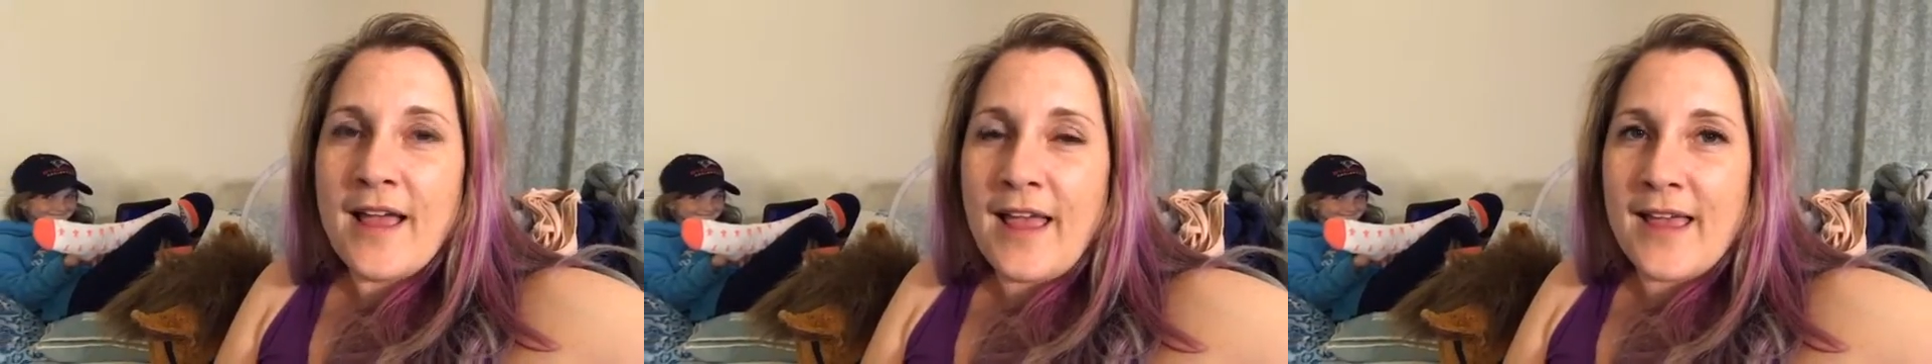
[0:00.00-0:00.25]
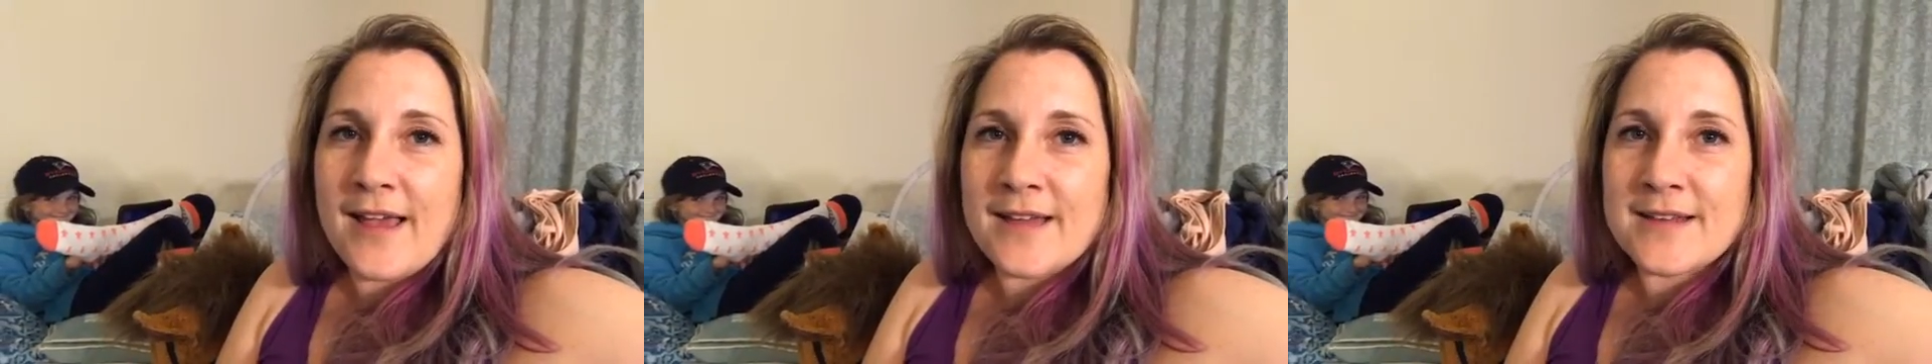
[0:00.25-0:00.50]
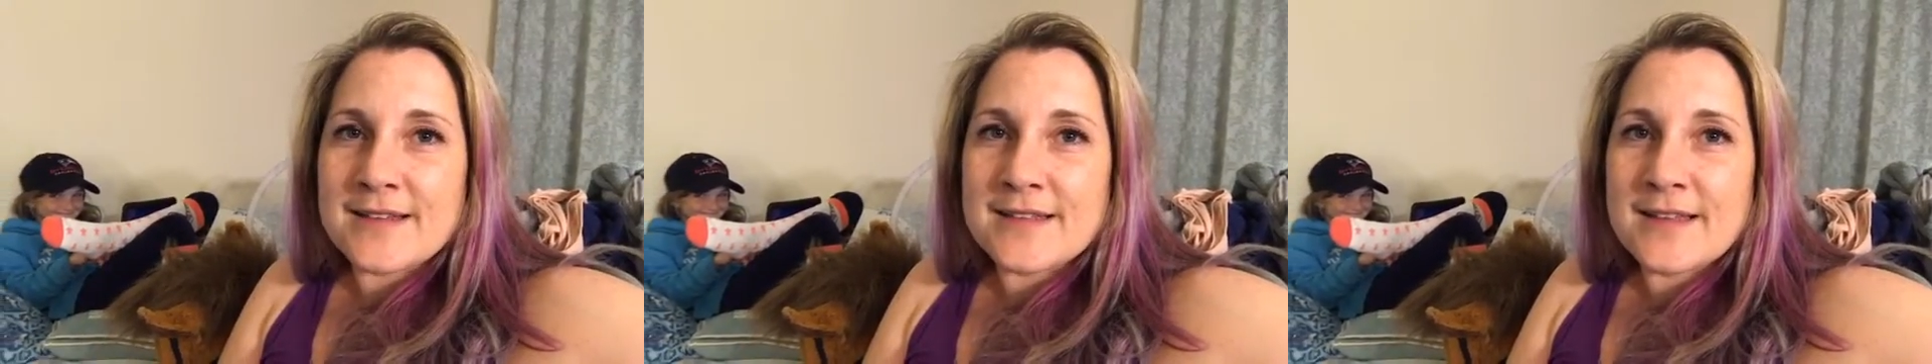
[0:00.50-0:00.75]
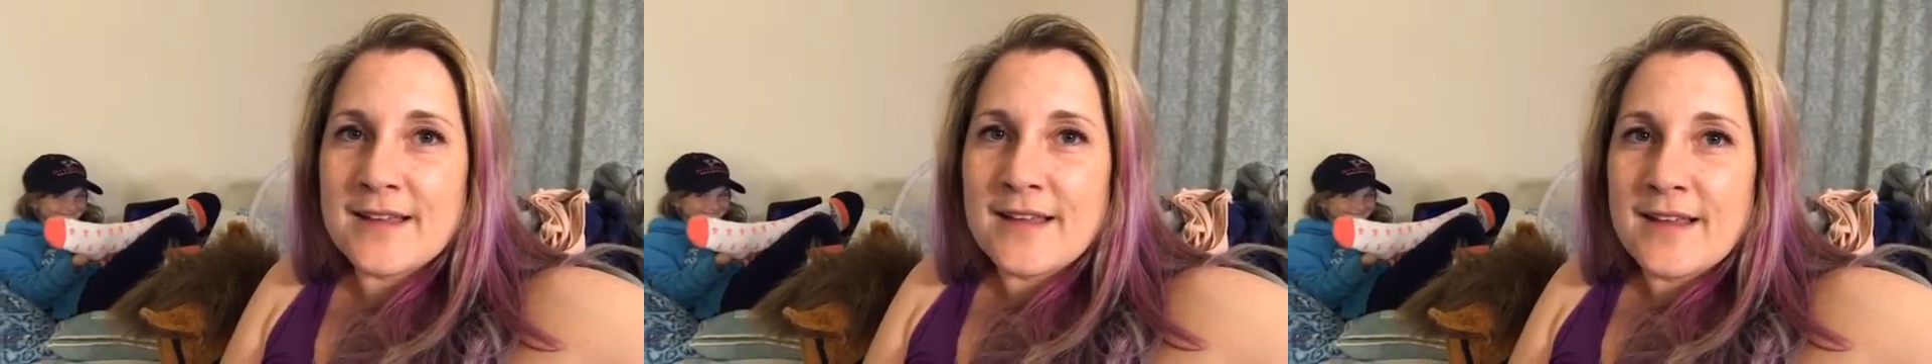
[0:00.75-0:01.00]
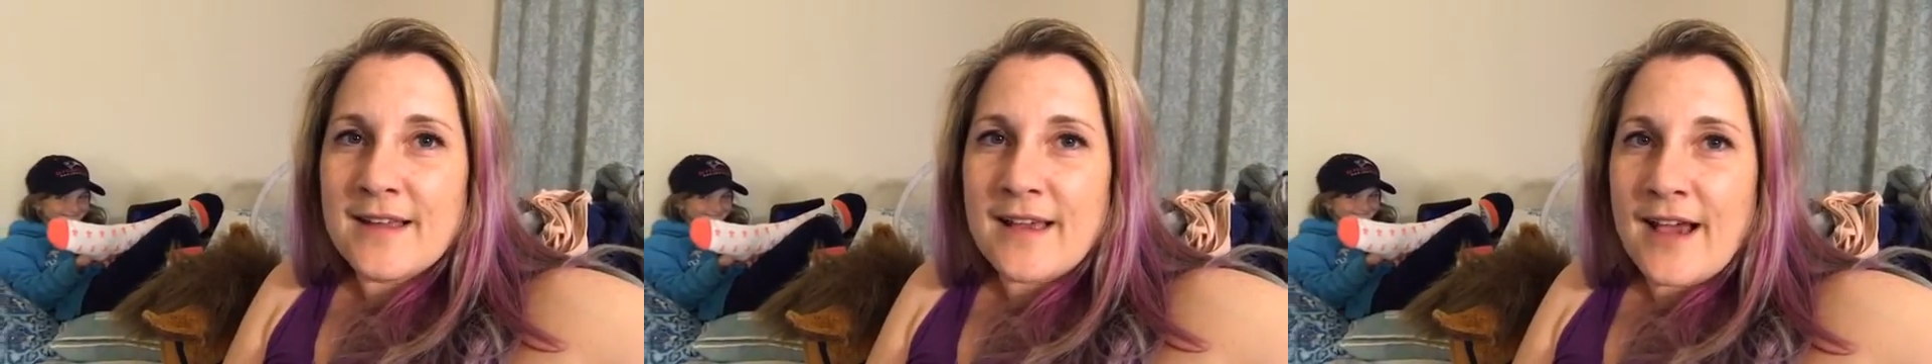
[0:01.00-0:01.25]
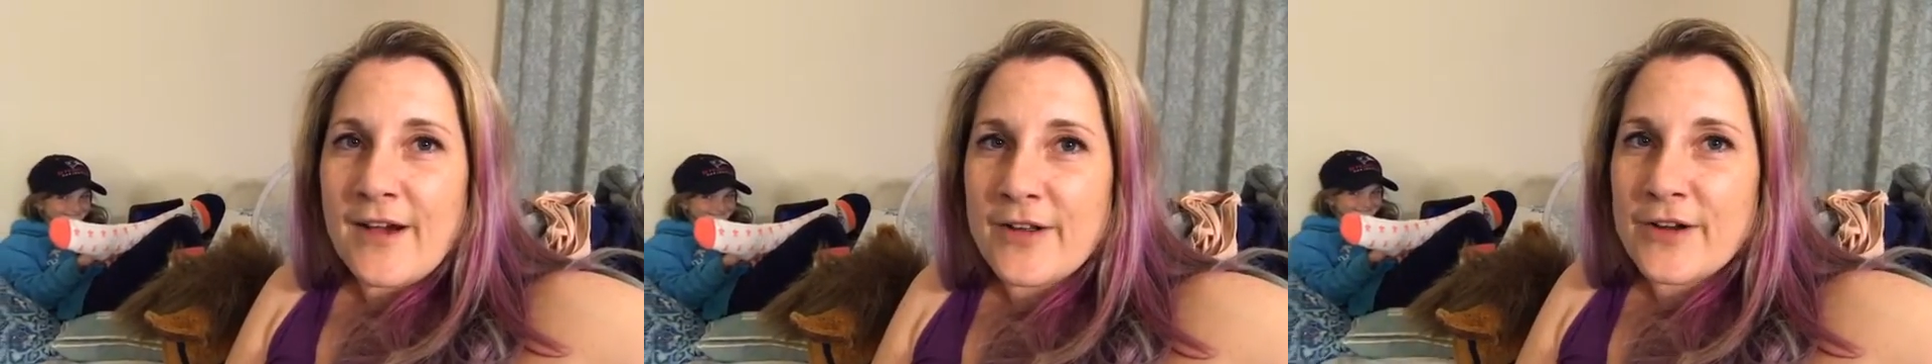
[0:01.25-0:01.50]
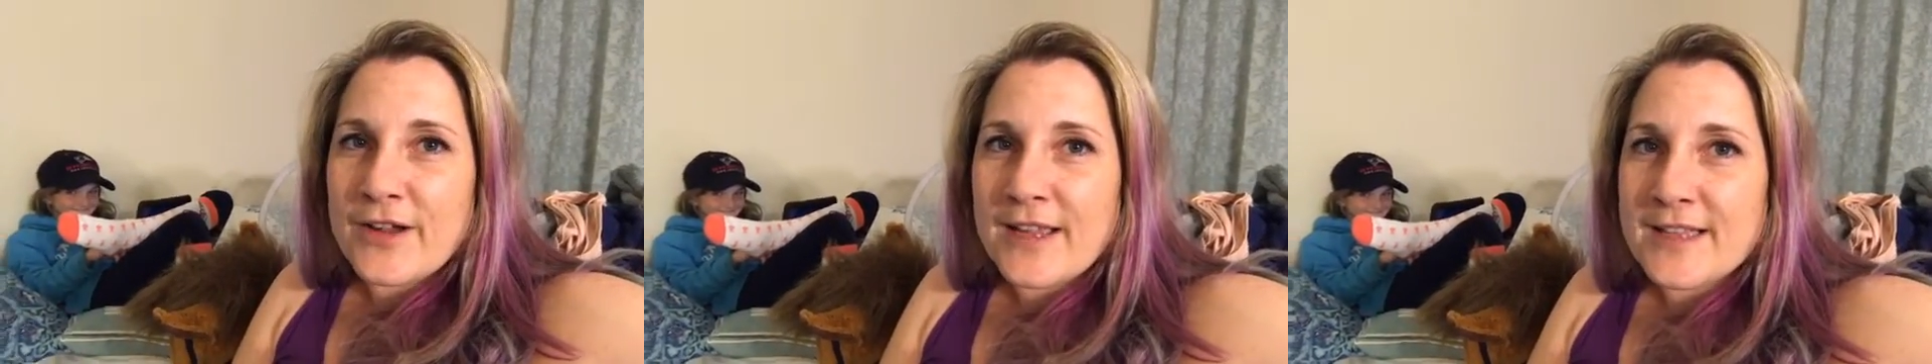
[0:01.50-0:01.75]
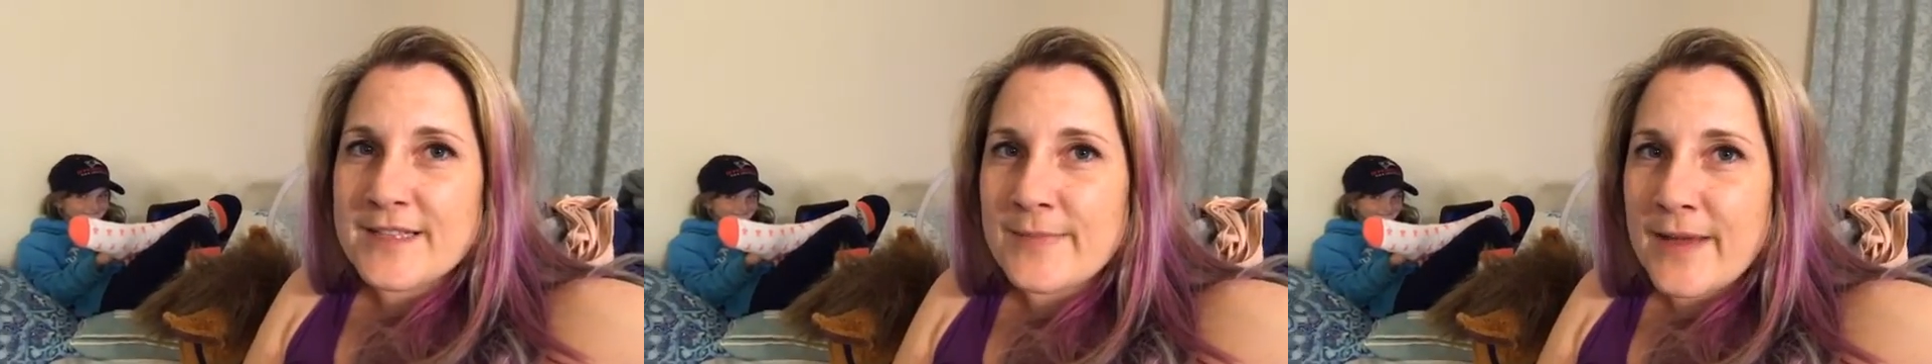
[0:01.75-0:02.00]
and how your
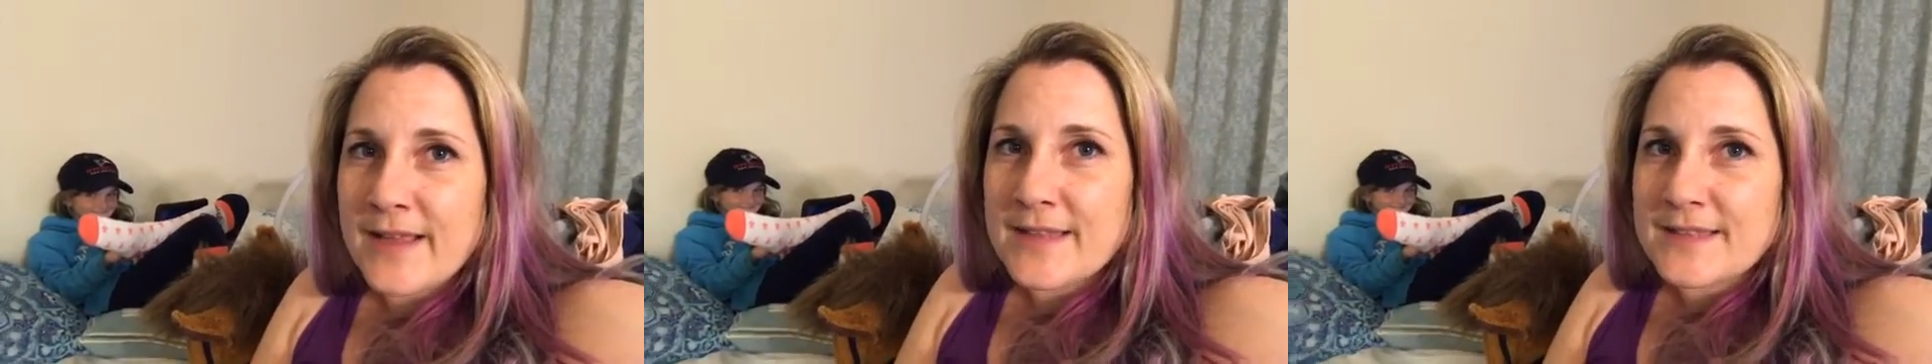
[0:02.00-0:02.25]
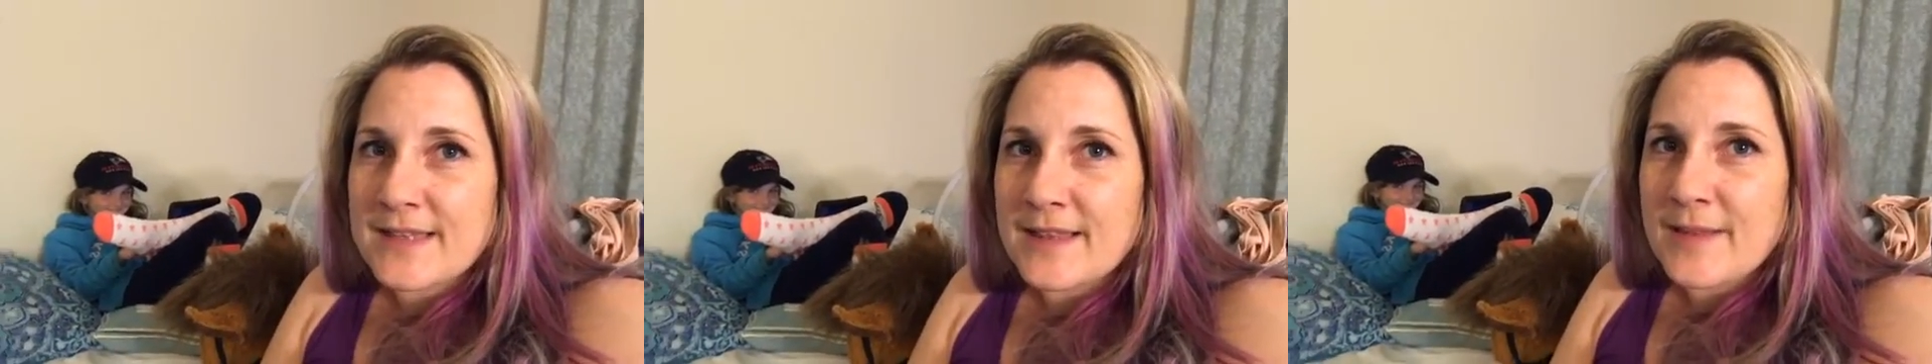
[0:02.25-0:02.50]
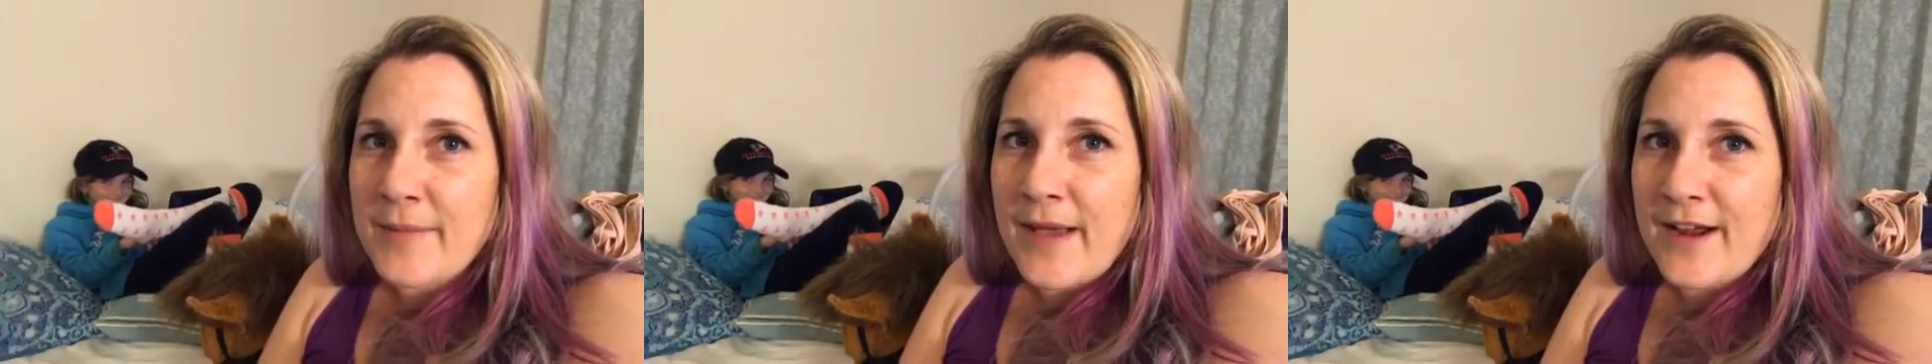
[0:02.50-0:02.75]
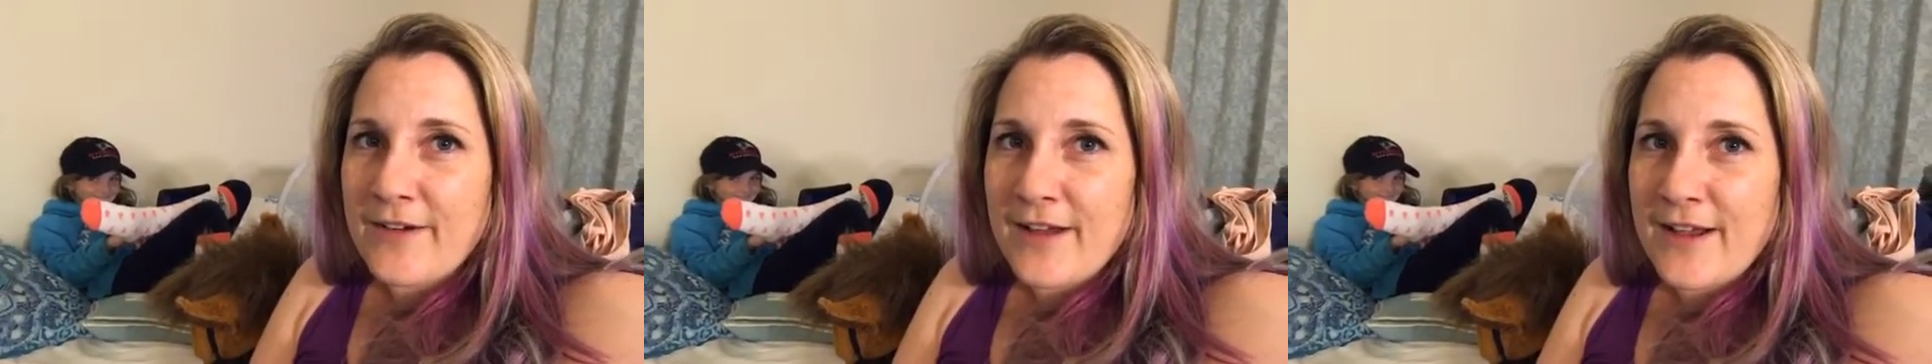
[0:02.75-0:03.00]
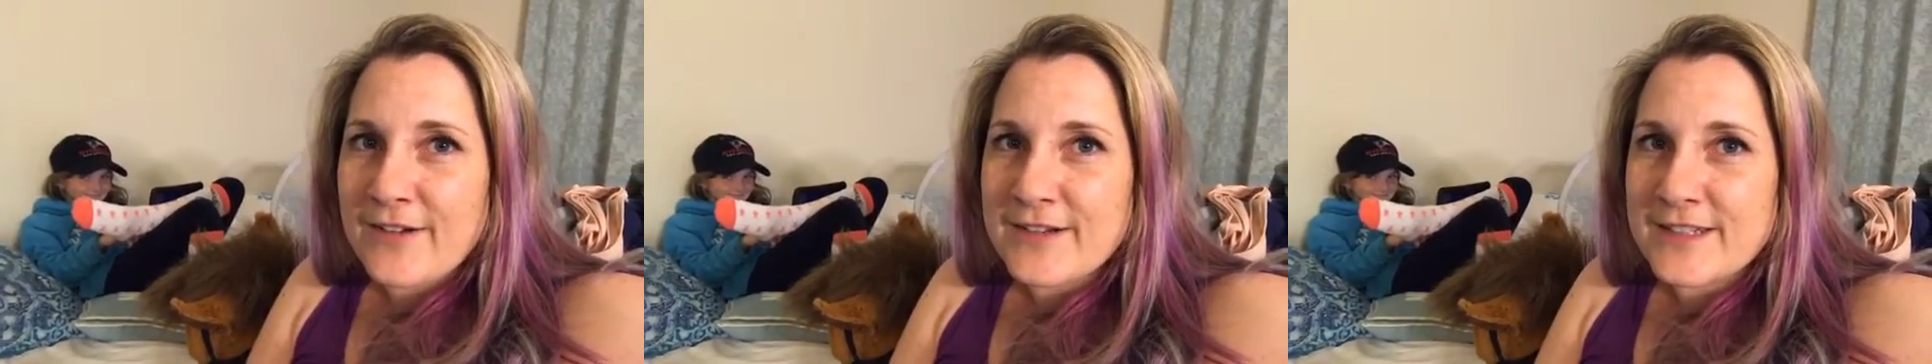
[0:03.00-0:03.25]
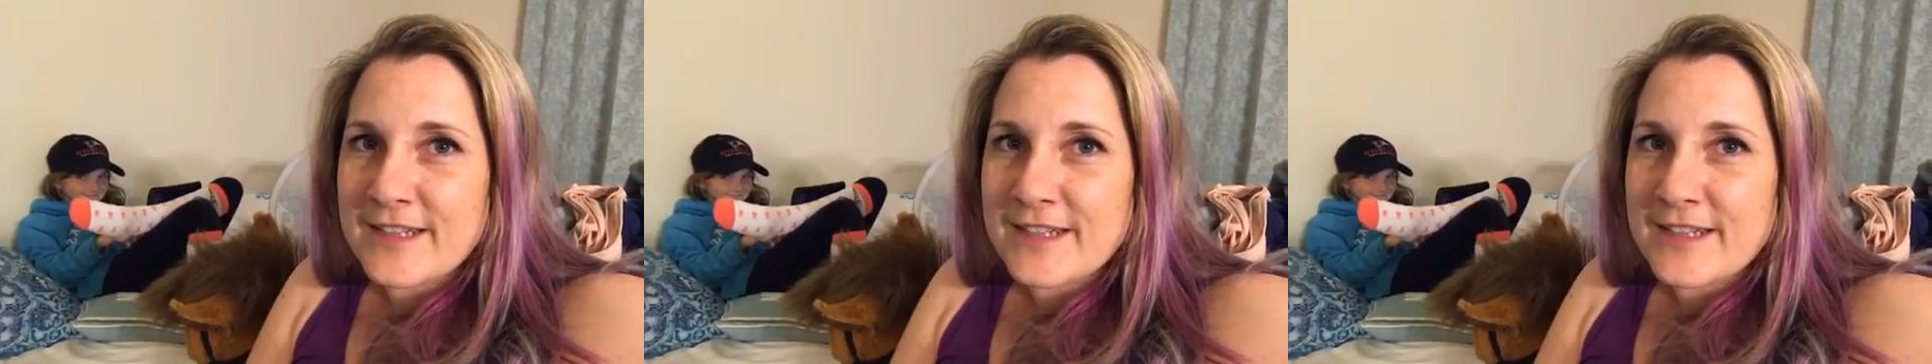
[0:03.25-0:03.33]
kids might sit in the background